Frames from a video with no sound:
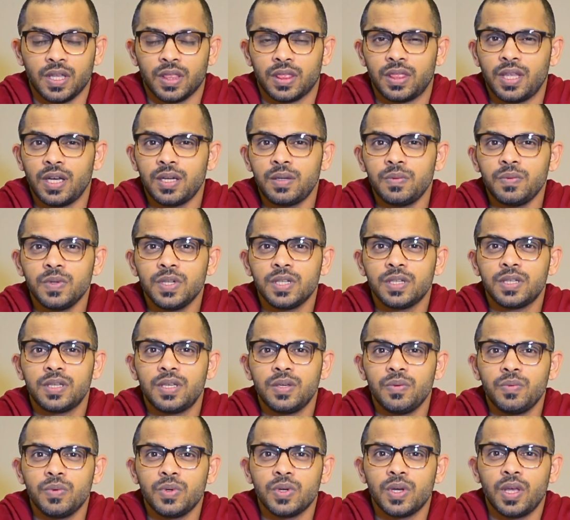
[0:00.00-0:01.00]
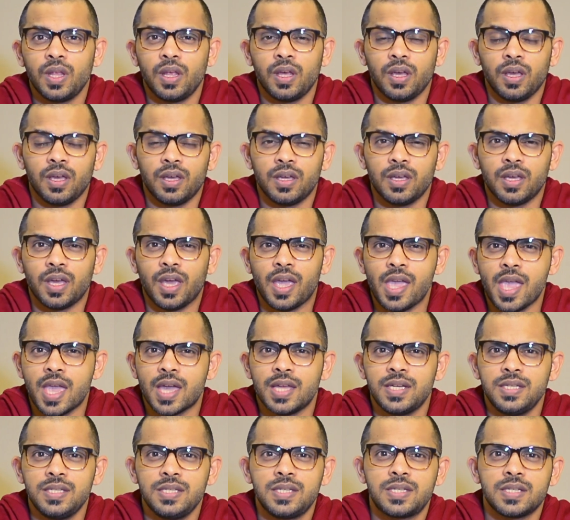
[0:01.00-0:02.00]
That will give you an
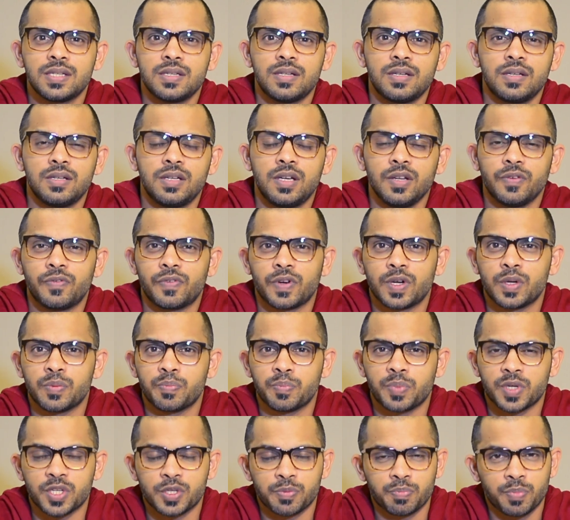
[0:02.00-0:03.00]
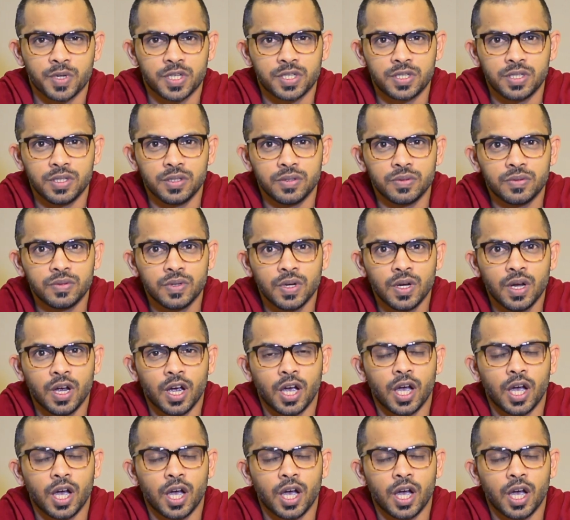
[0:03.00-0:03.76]
entire different perspective